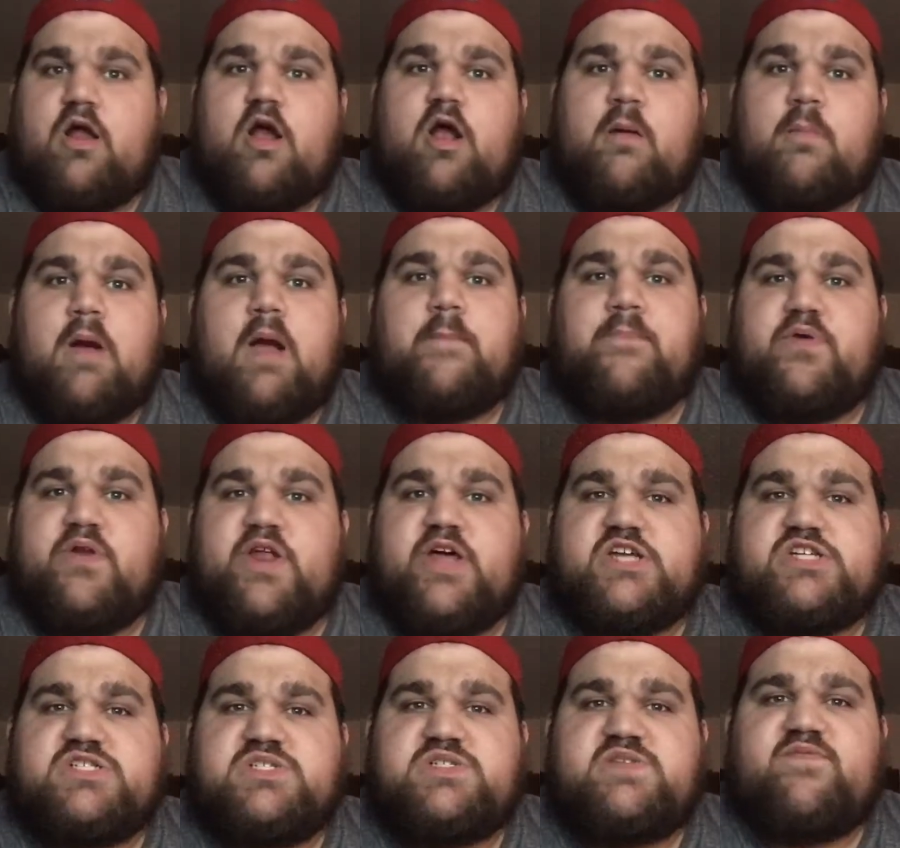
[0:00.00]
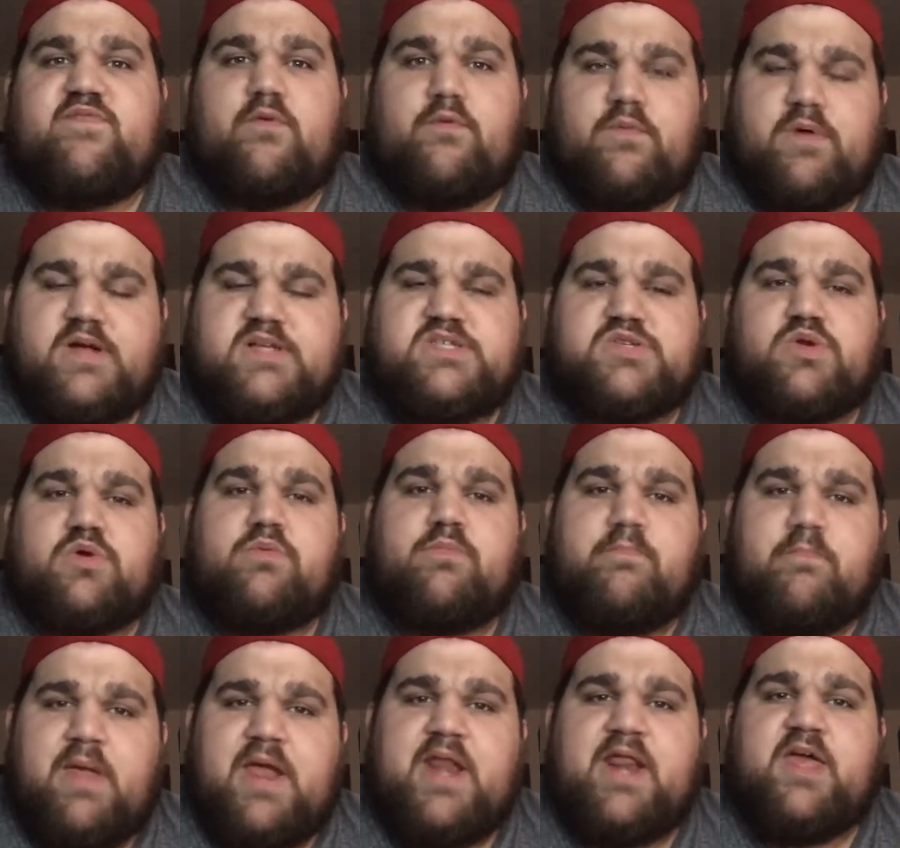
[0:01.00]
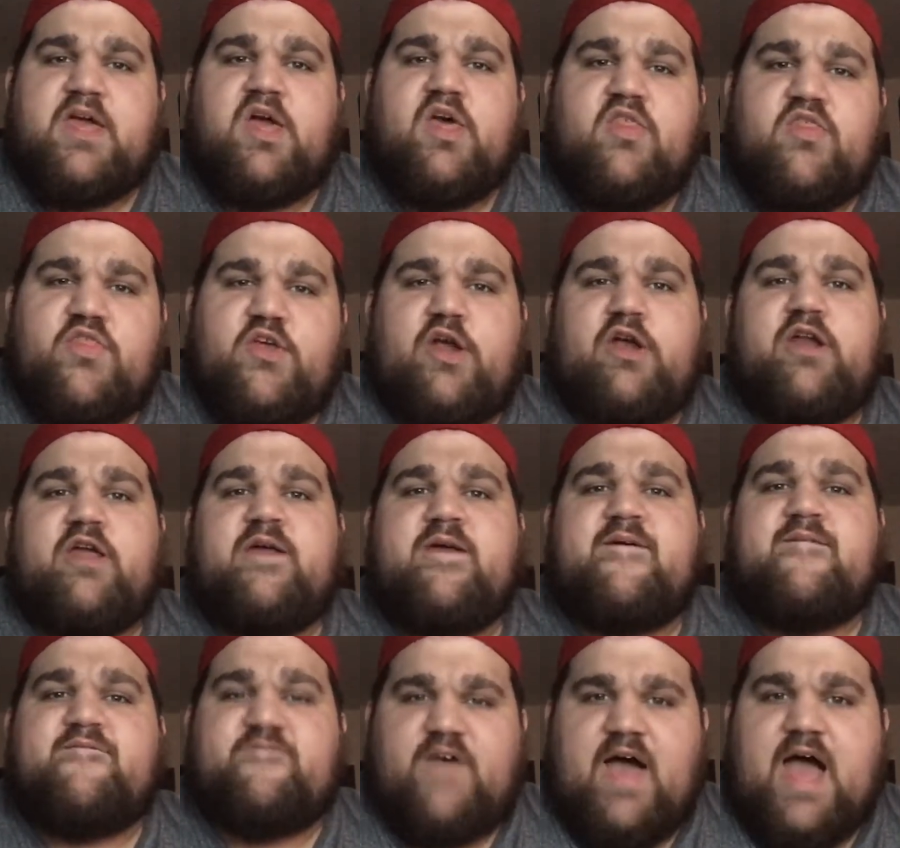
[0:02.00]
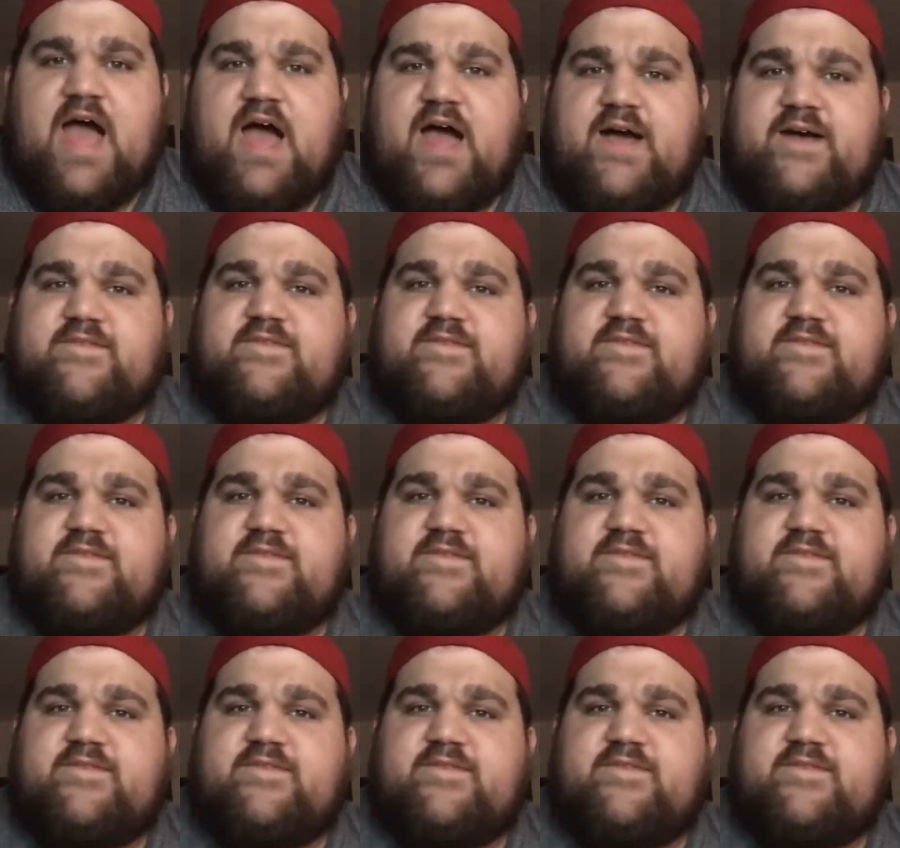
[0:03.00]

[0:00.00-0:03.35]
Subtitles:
are my predictions for WrestleMania 35.